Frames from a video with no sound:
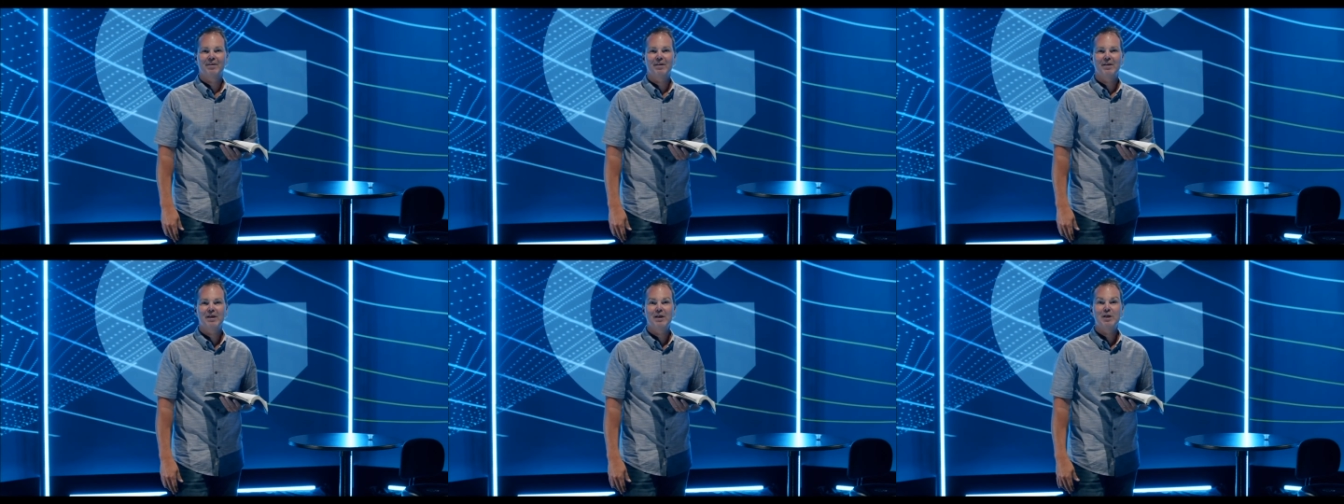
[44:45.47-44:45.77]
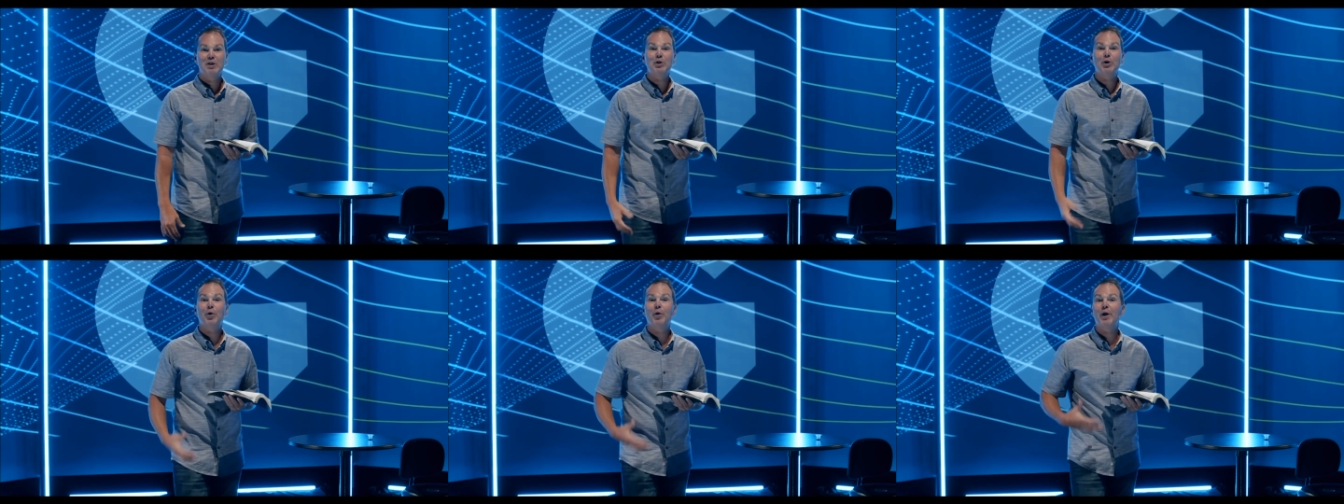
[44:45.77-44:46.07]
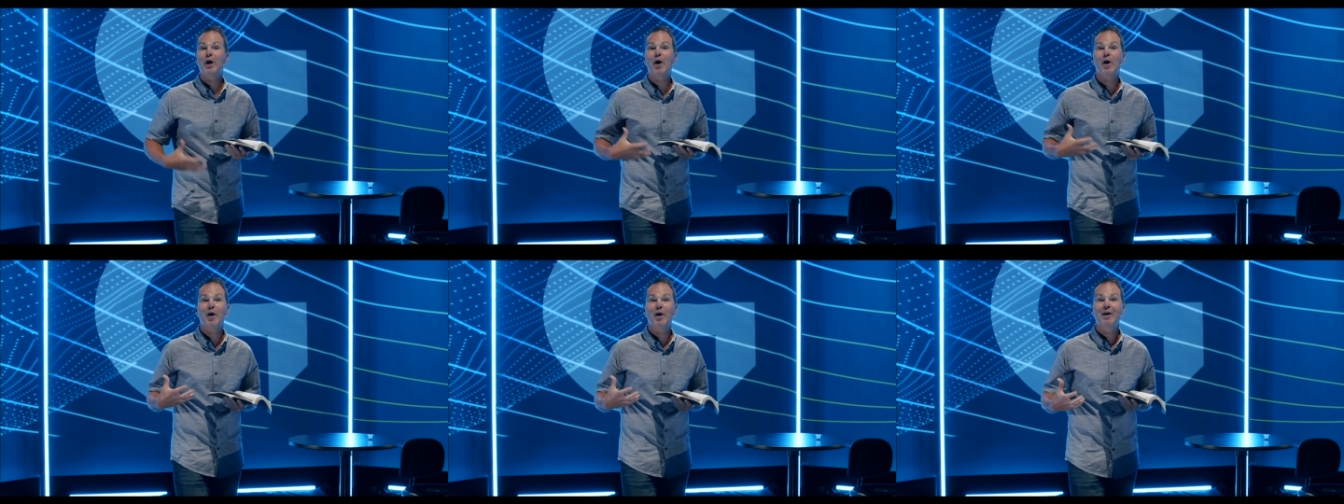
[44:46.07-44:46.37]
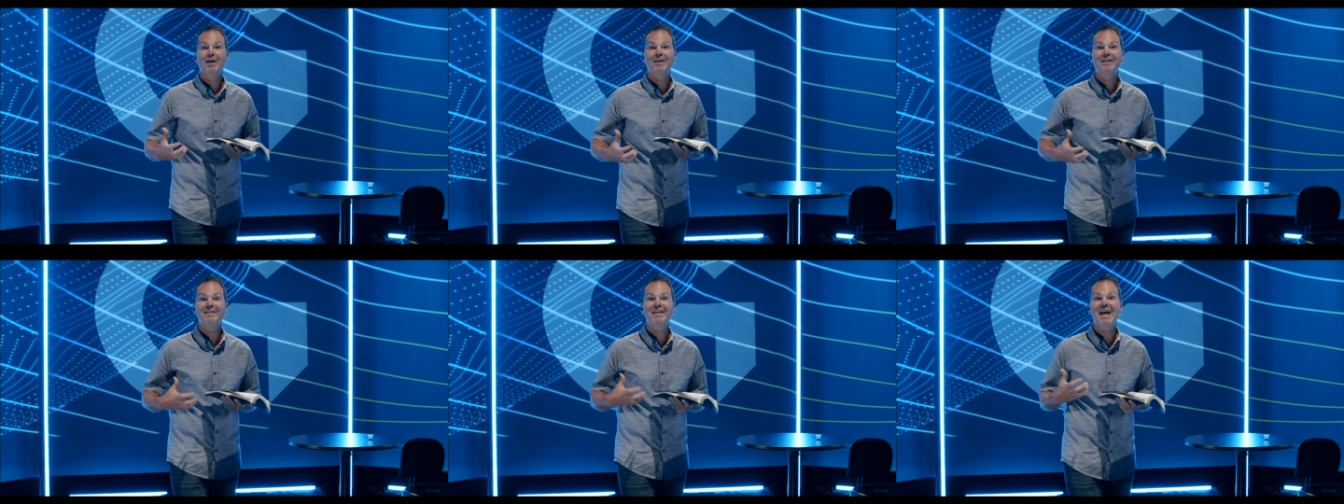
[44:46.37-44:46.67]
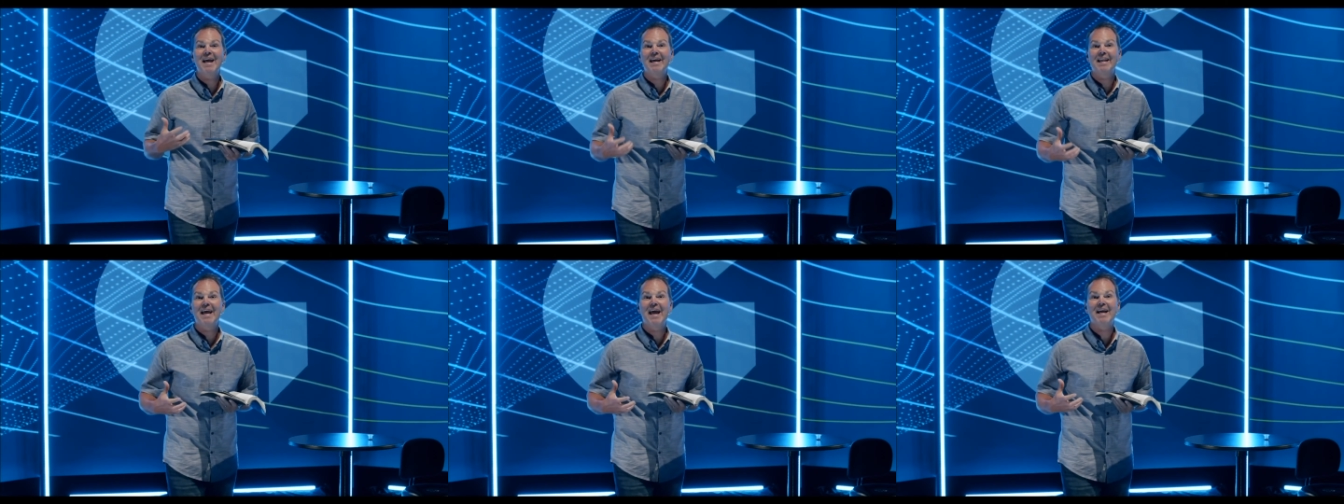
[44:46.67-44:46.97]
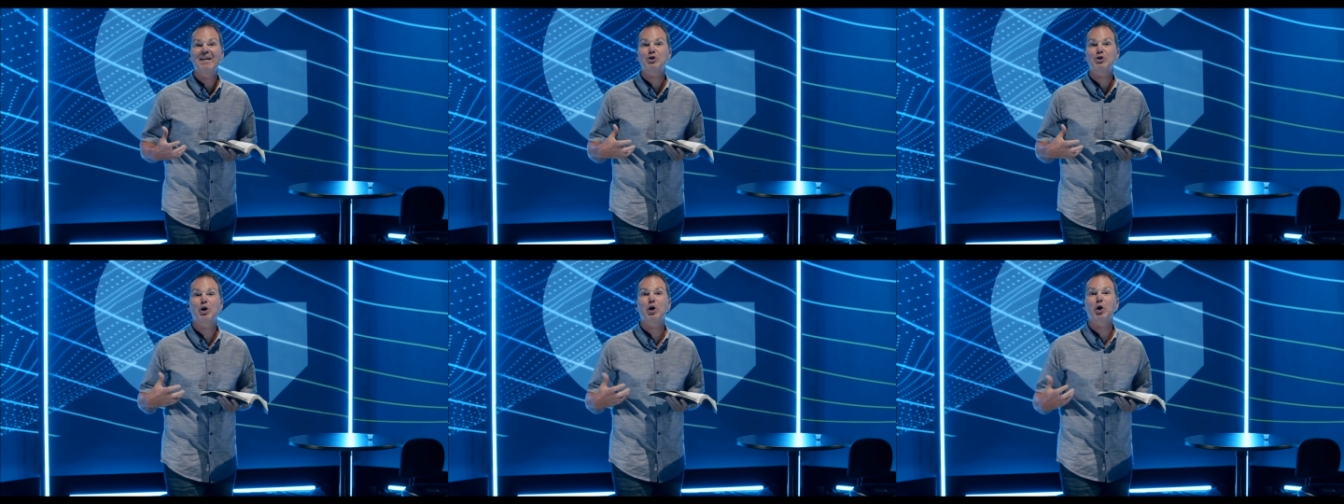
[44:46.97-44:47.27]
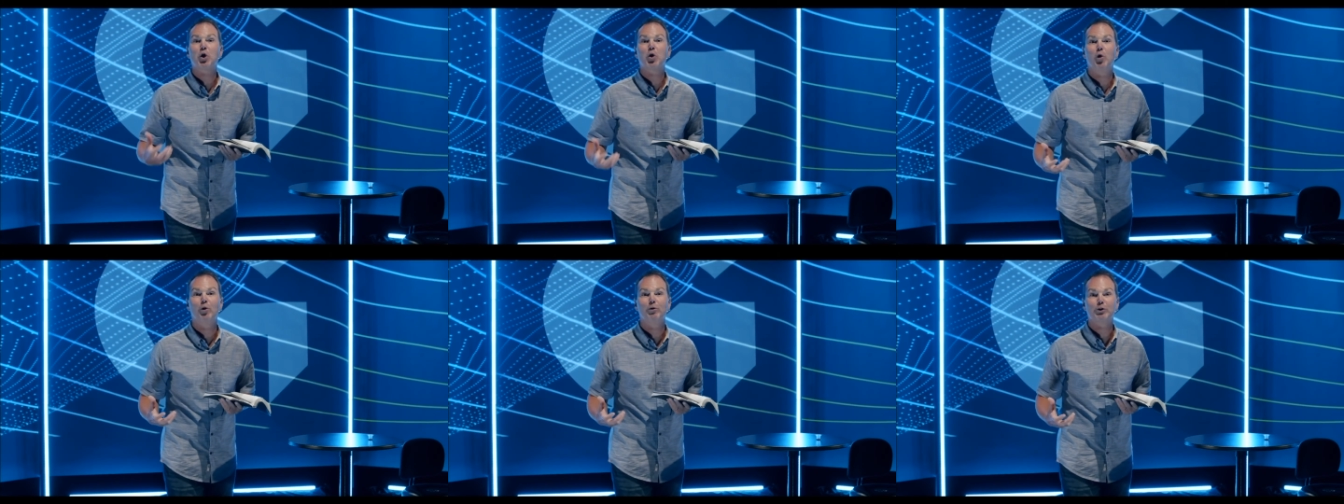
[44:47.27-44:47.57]
You know, in our day and age, in our
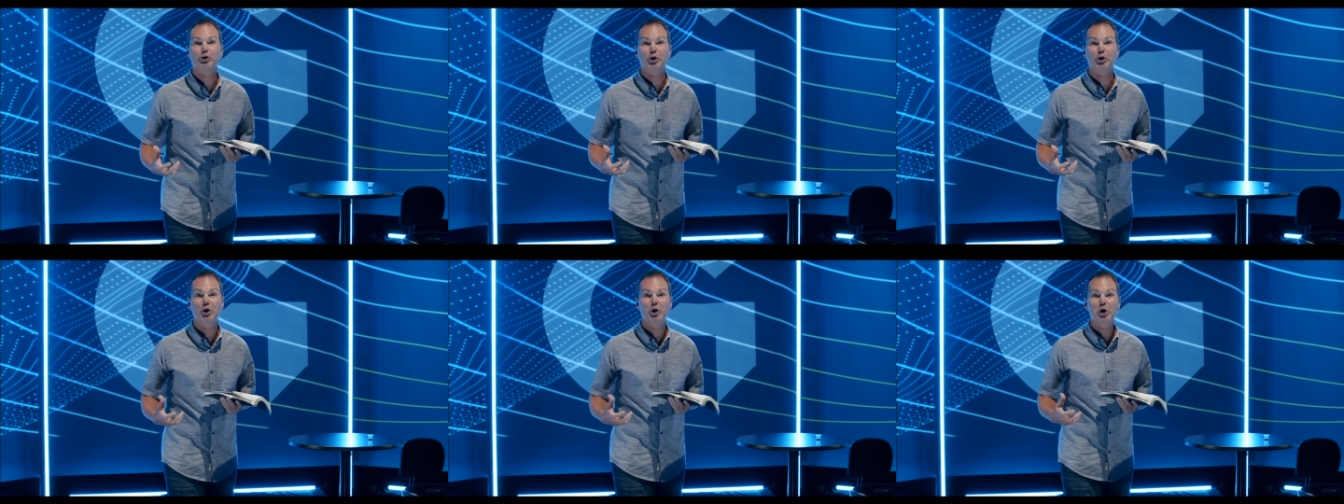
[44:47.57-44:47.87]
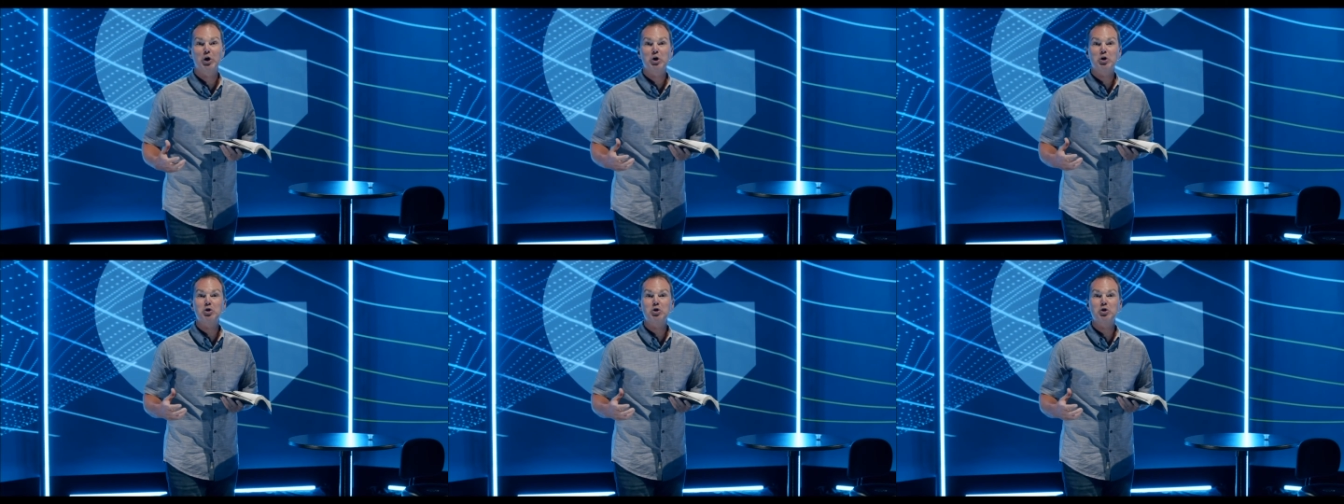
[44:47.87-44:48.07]
culture,